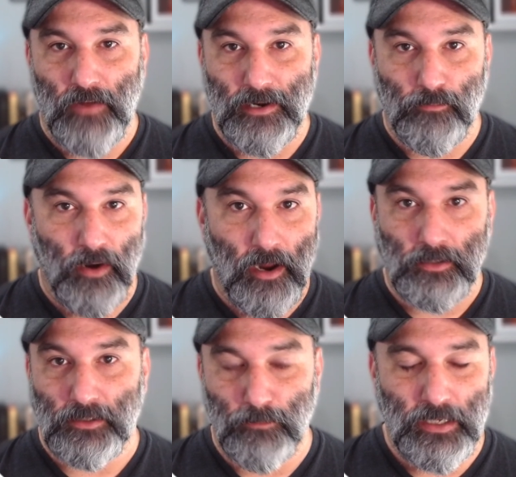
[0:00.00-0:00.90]
final
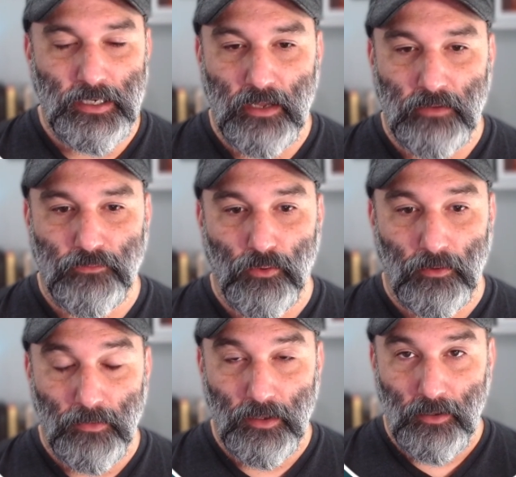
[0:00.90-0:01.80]
product in PDF
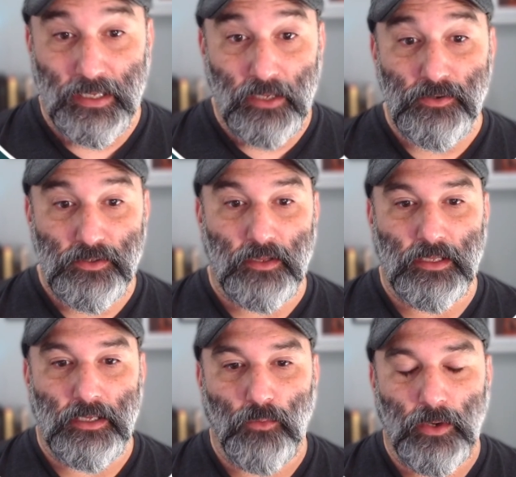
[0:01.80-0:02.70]
form. But here's the
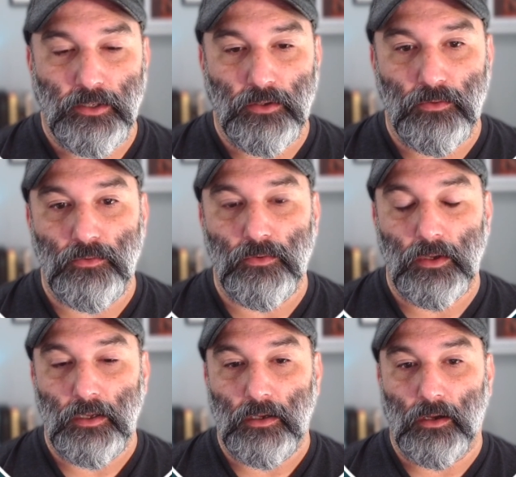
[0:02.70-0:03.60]
thing. When you
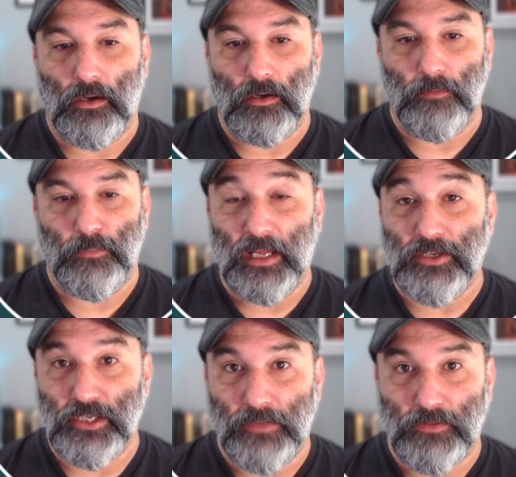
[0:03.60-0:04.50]
are
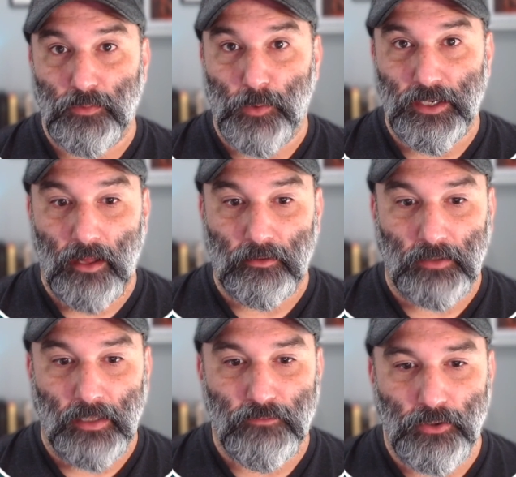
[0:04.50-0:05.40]
pledging at the
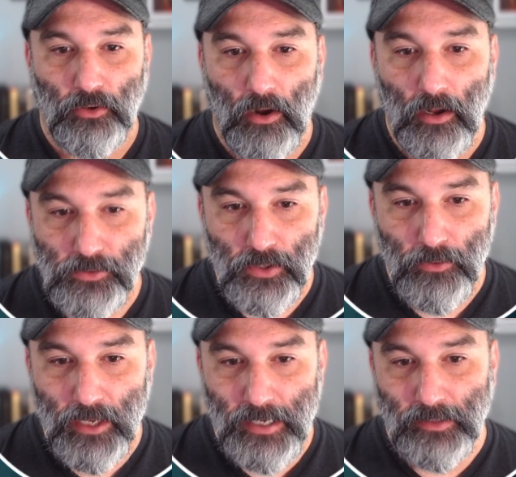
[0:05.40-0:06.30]
$20 level, you're
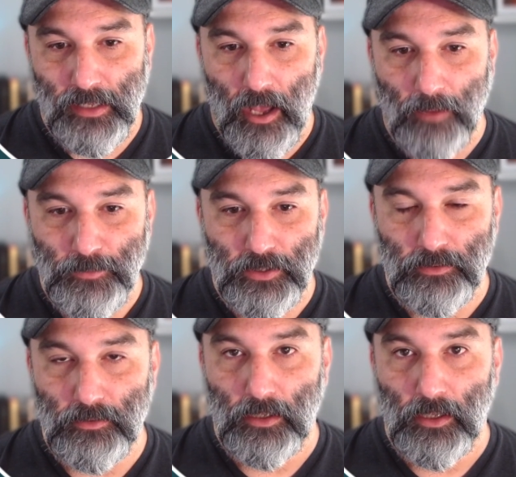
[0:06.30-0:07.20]
also getting the
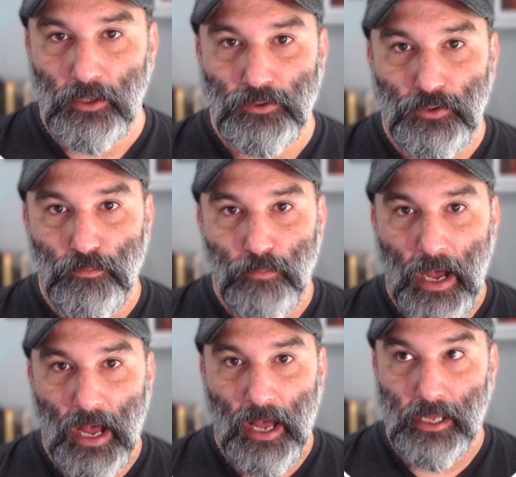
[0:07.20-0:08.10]
option to
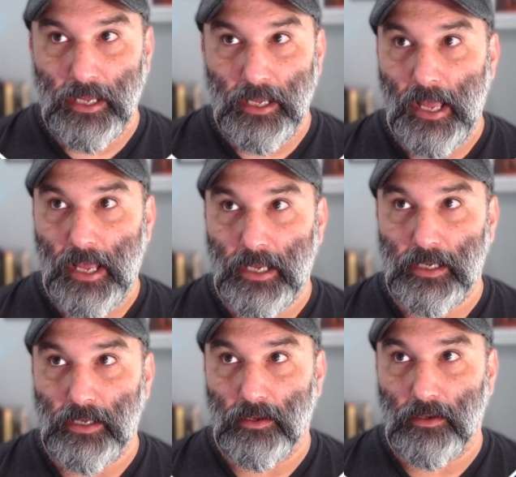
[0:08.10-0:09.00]
buy
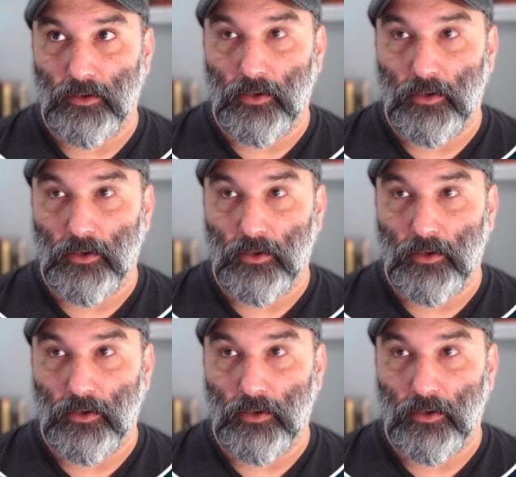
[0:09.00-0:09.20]
a